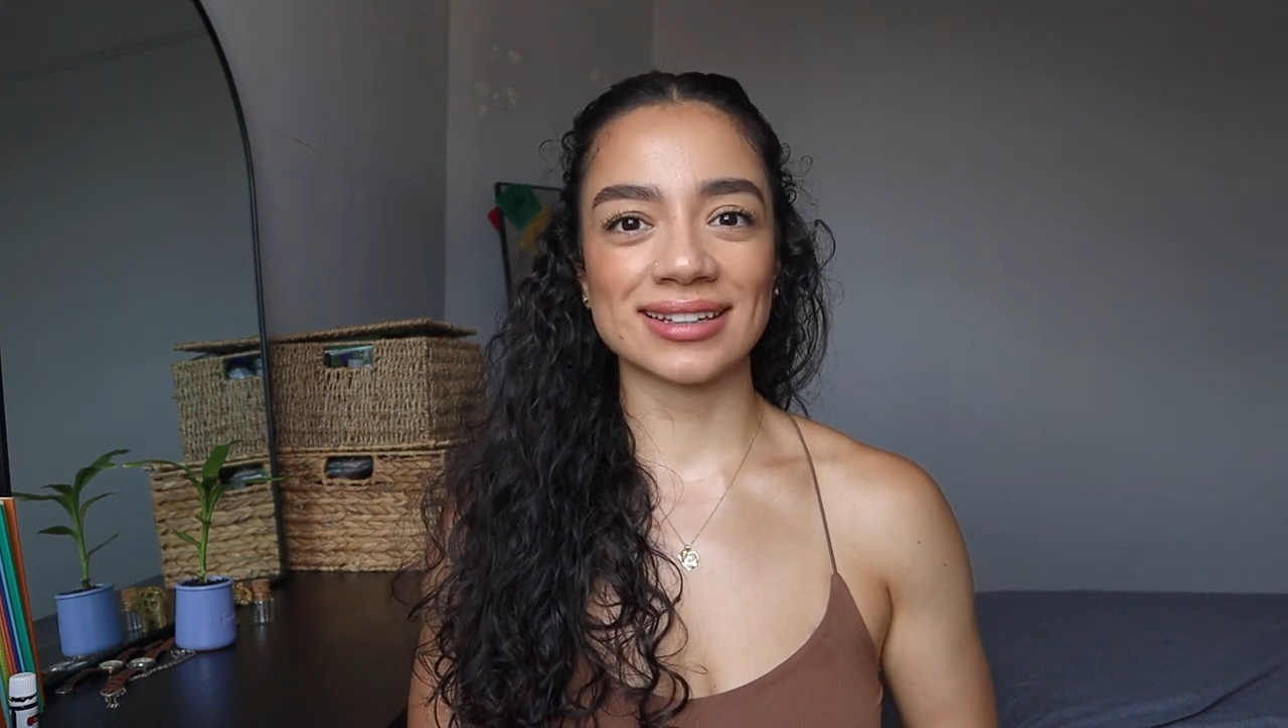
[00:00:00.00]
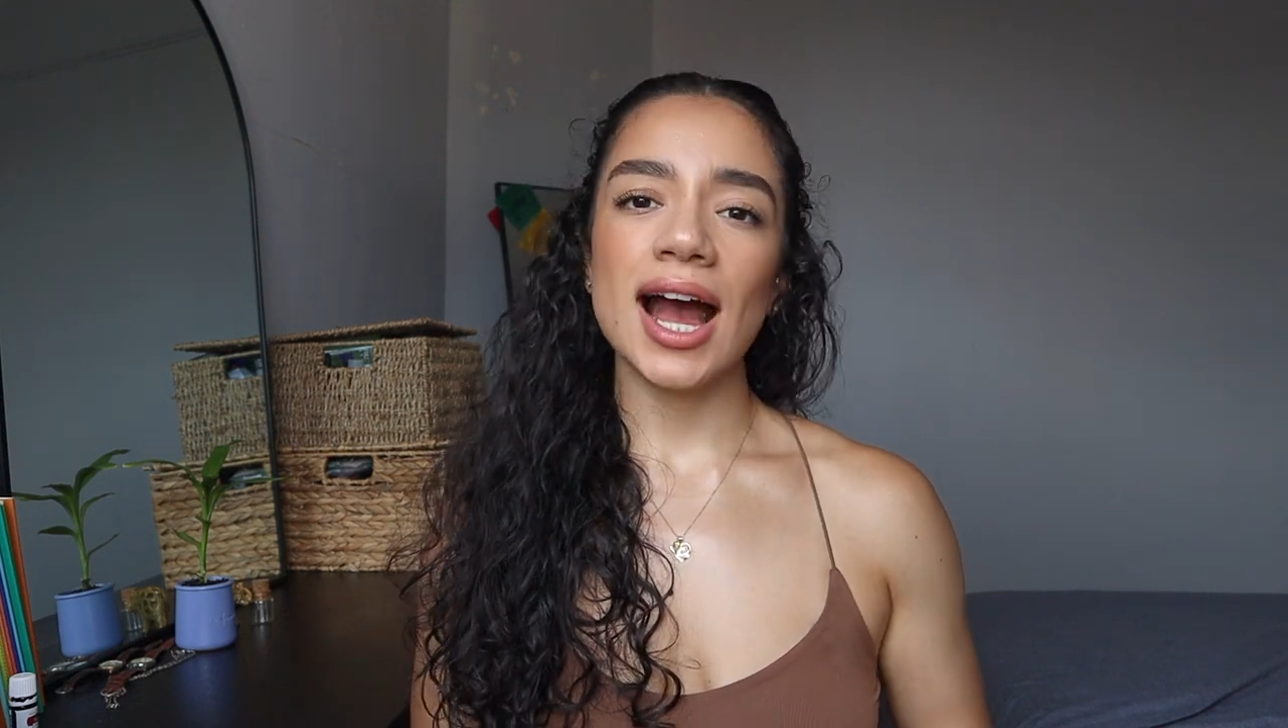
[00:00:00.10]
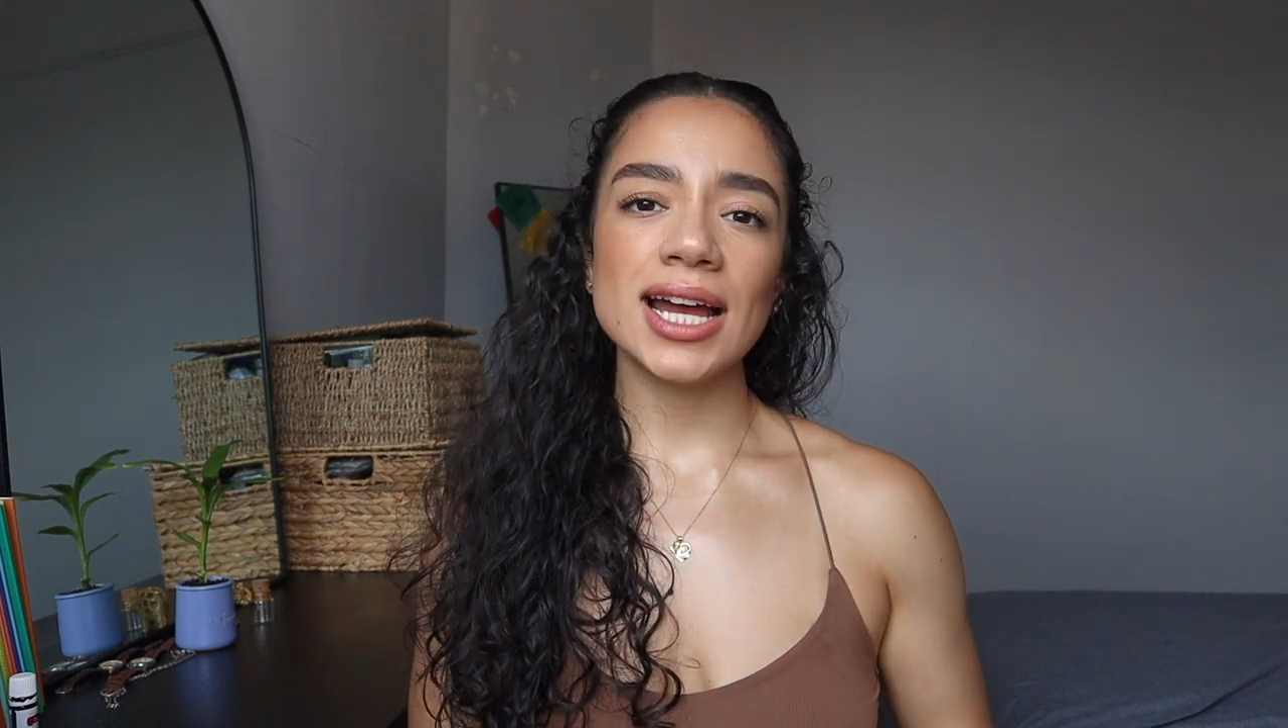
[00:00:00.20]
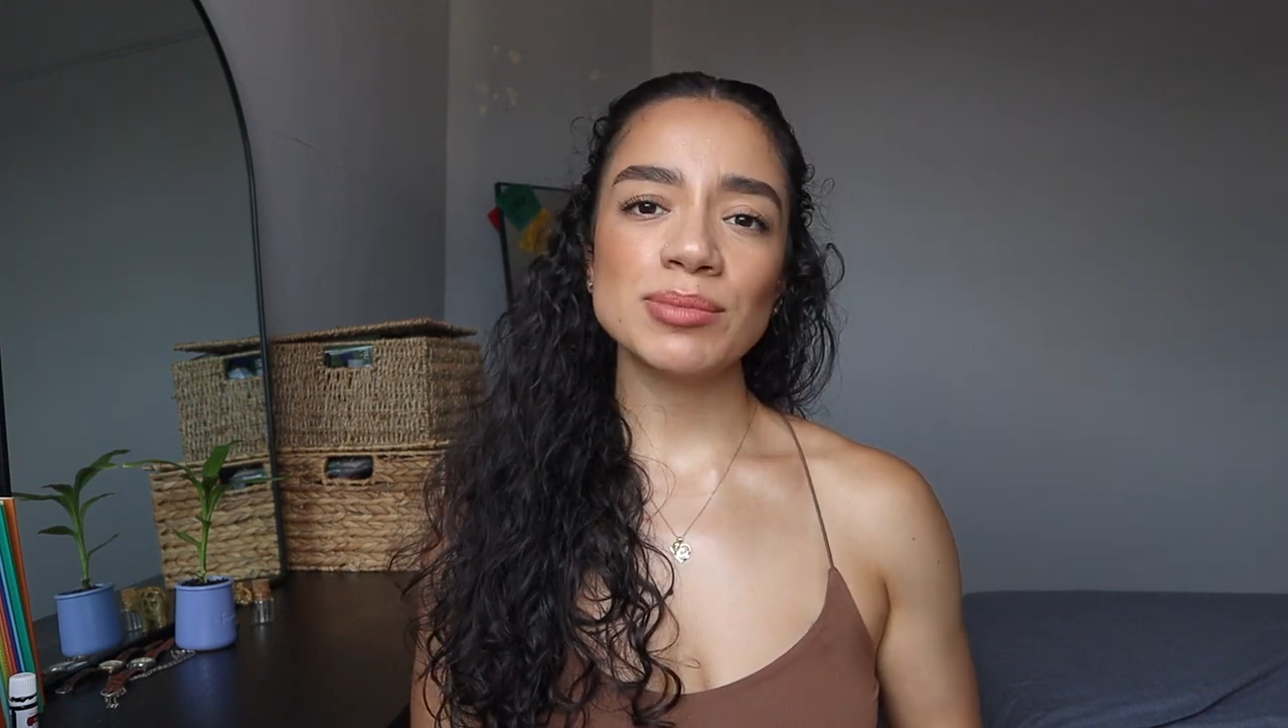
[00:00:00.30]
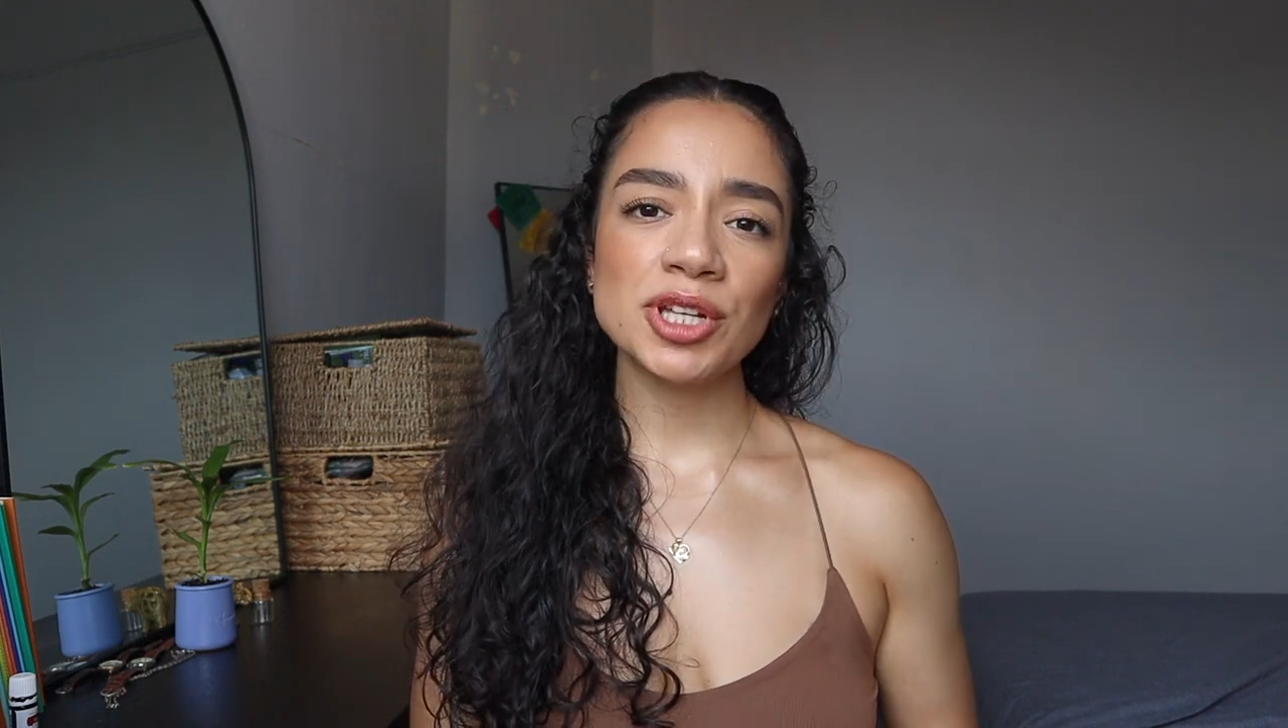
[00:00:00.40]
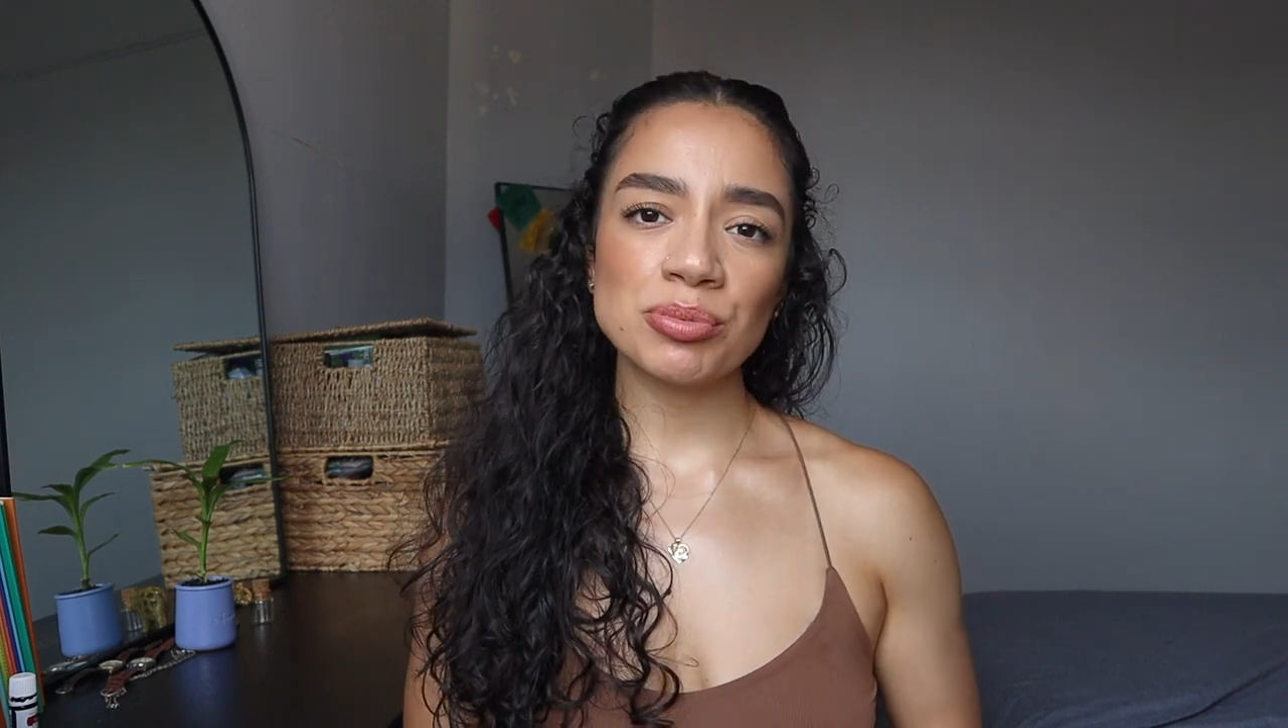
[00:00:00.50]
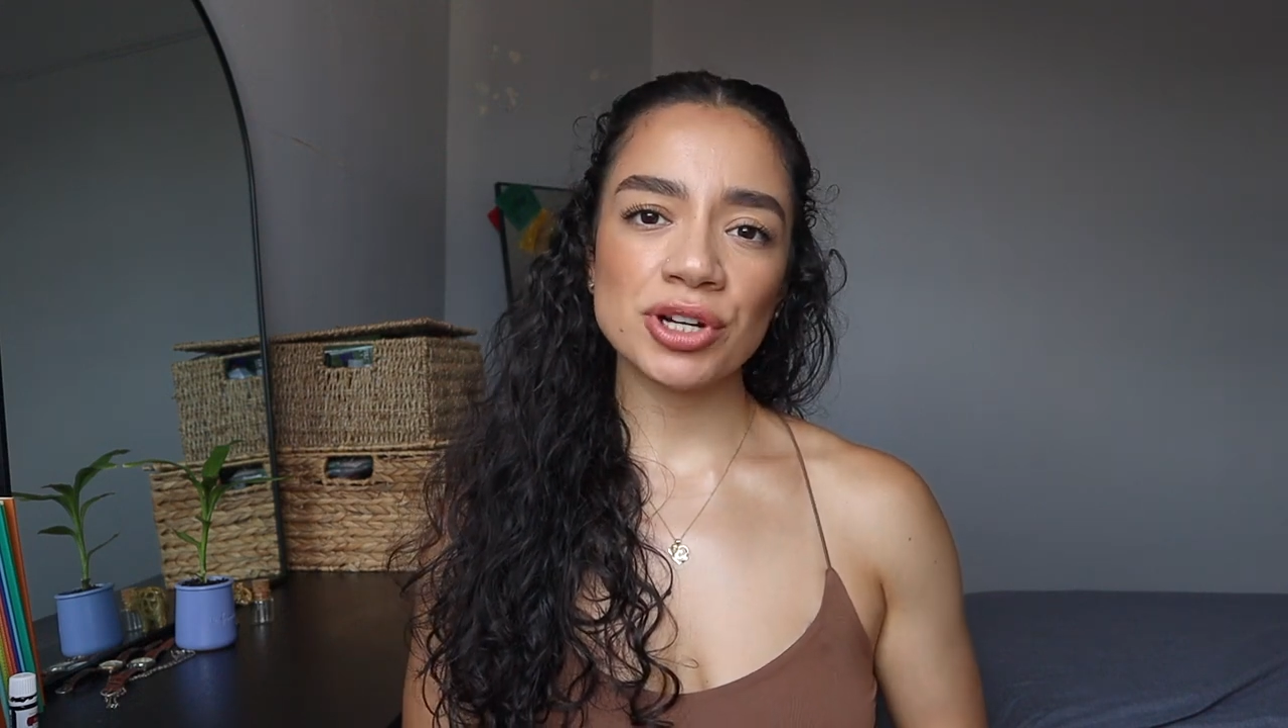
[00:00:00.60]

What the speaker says: high blood